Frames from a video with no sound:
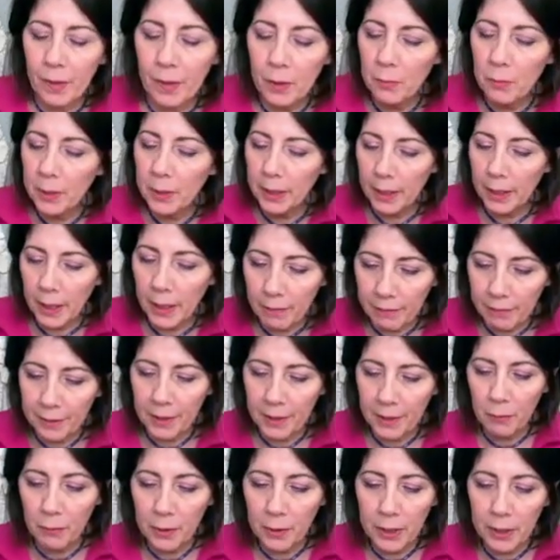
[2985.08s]
do we get
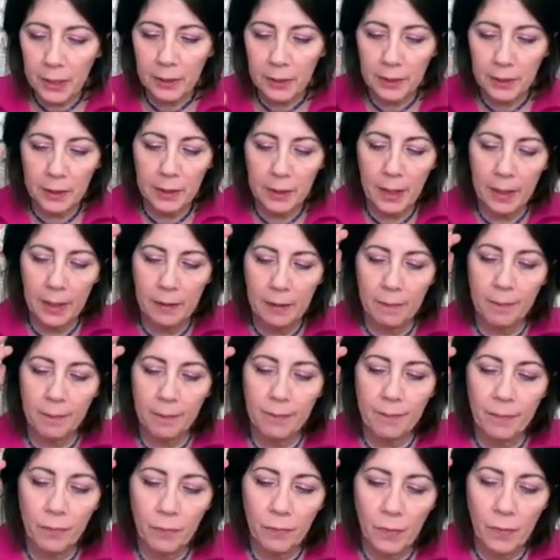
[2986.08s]
everything we need to get?
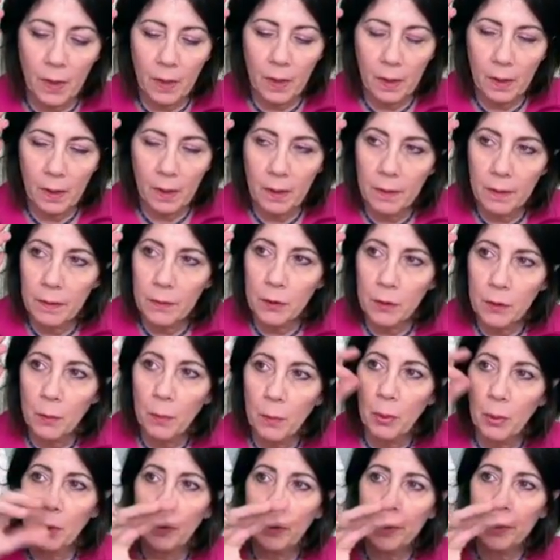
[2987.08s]
to
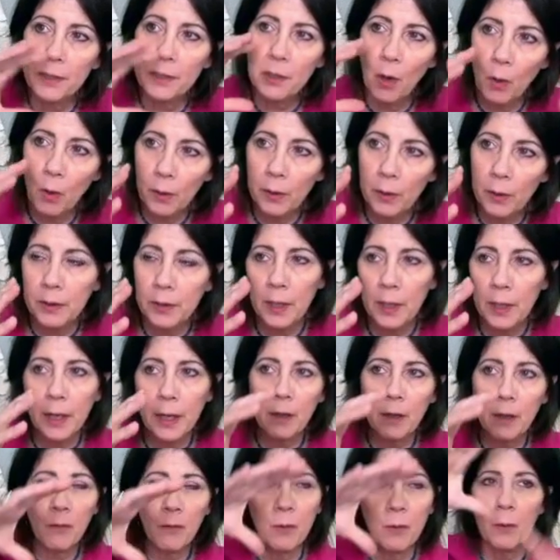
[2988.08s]
pull this whole
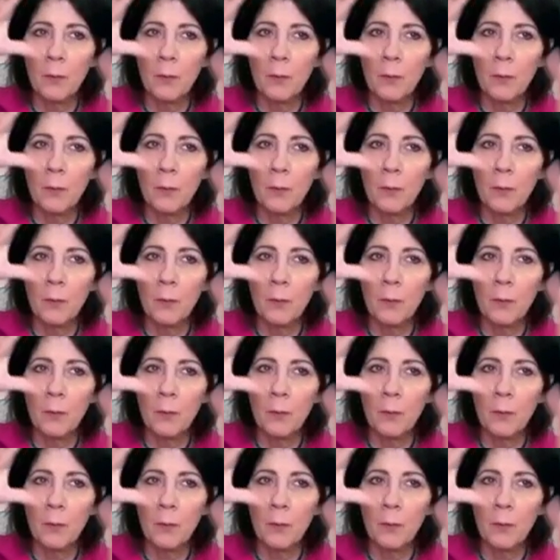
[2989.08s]
entire, if we